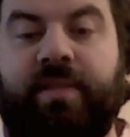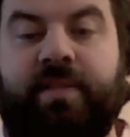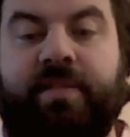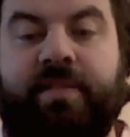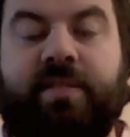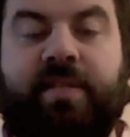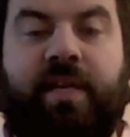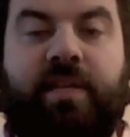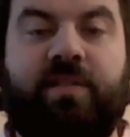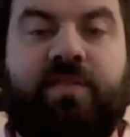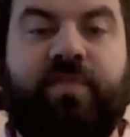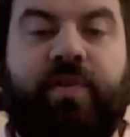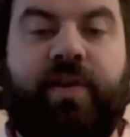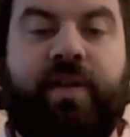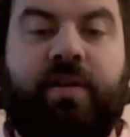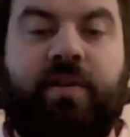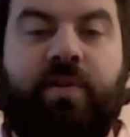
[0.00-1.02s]
saints
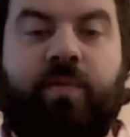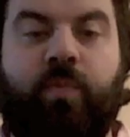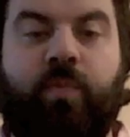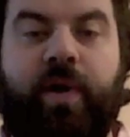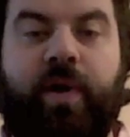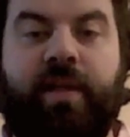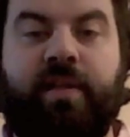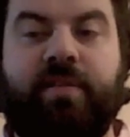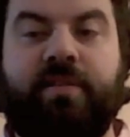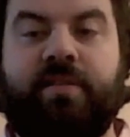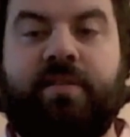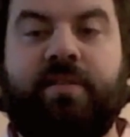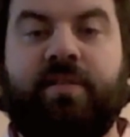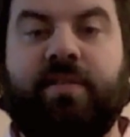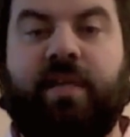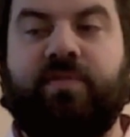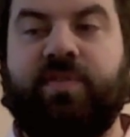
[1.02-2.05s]
for England and Wales, the
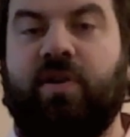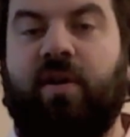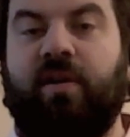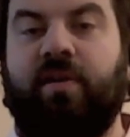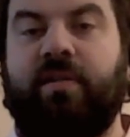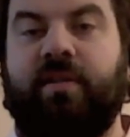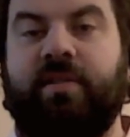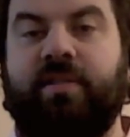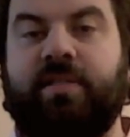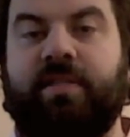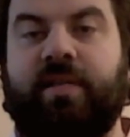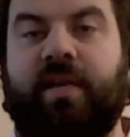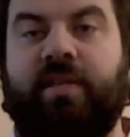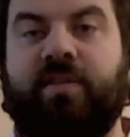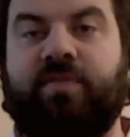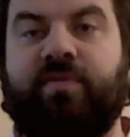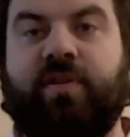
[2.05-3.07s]
saints for Scotland, and the
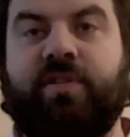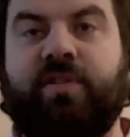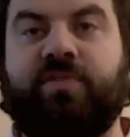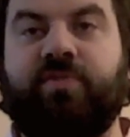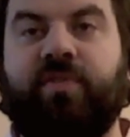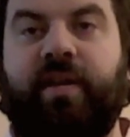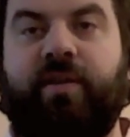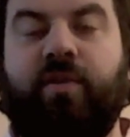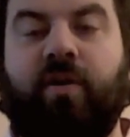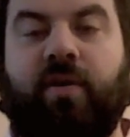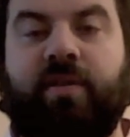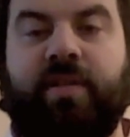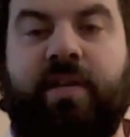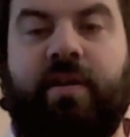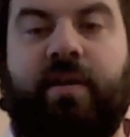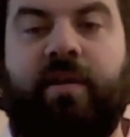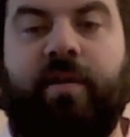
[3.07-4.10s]
saints for Australia,
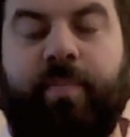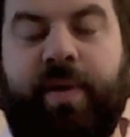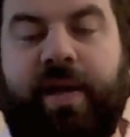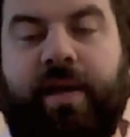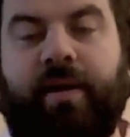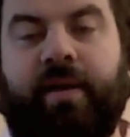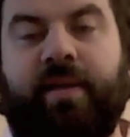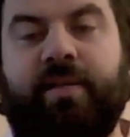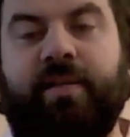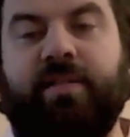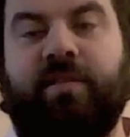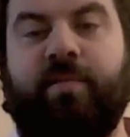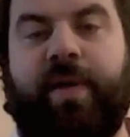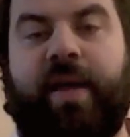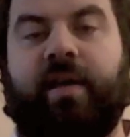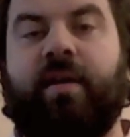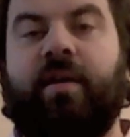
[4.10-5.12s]
not in an appendix at the
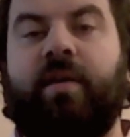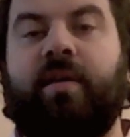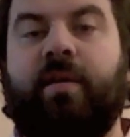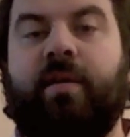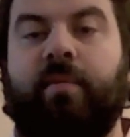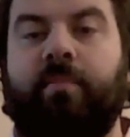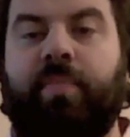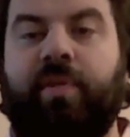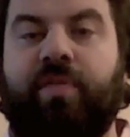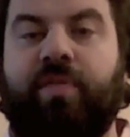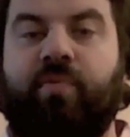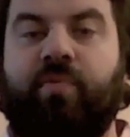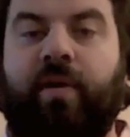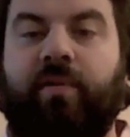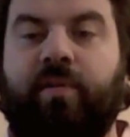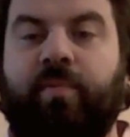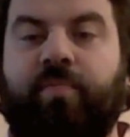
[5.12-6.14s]
back, but
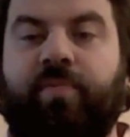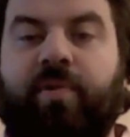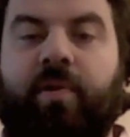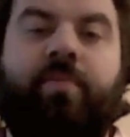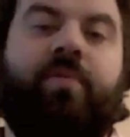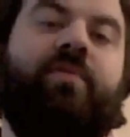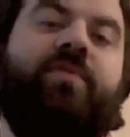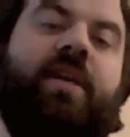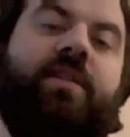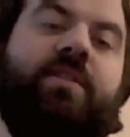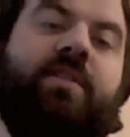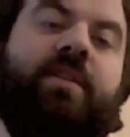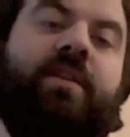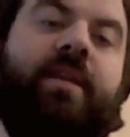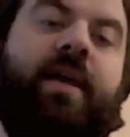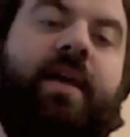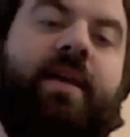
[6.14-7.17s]
throughout the proper of saints,
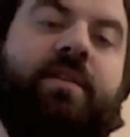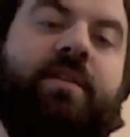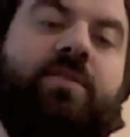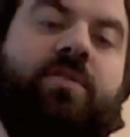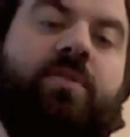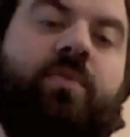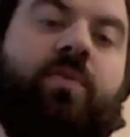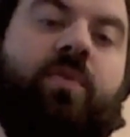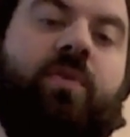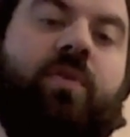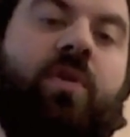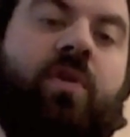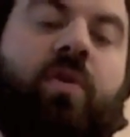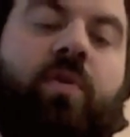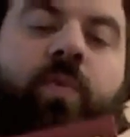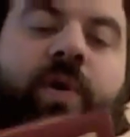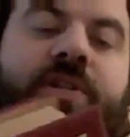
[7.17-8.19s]
the dates on
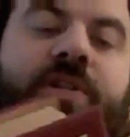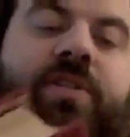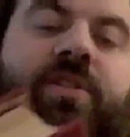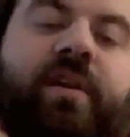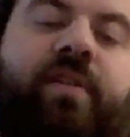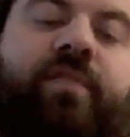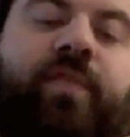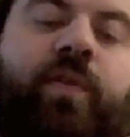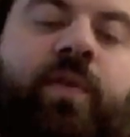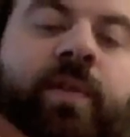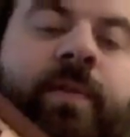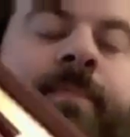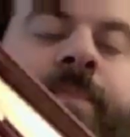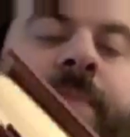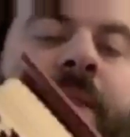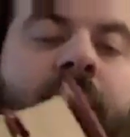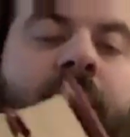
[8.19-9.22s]
which they fall.
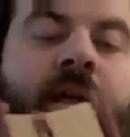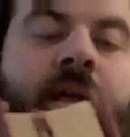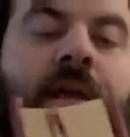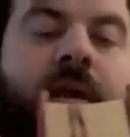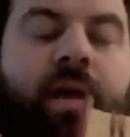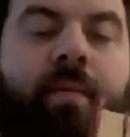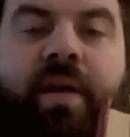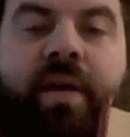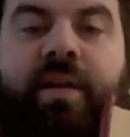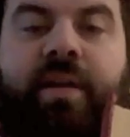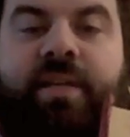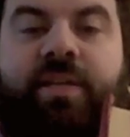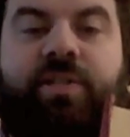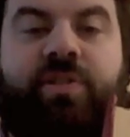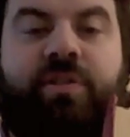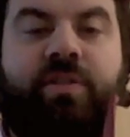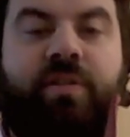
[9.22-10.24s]
An
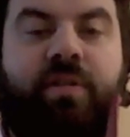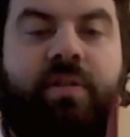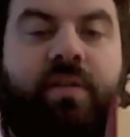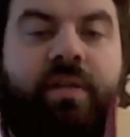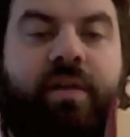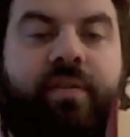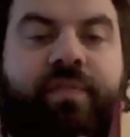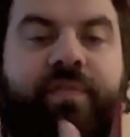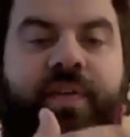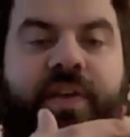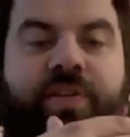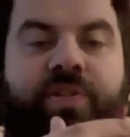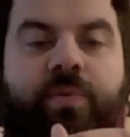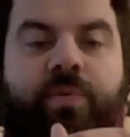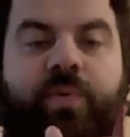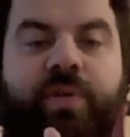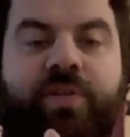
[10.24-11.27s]
additional
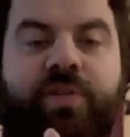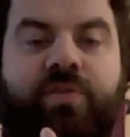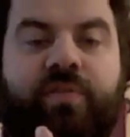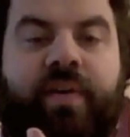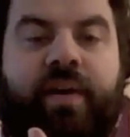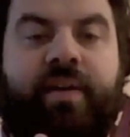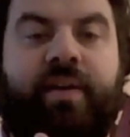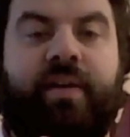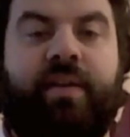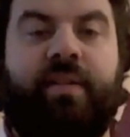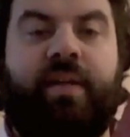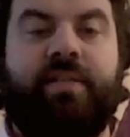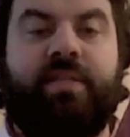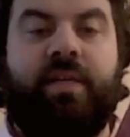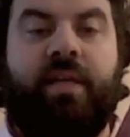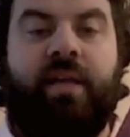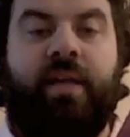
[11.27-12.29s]
feature which you'll find in
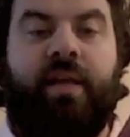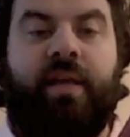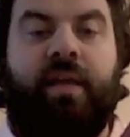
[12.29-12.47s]
this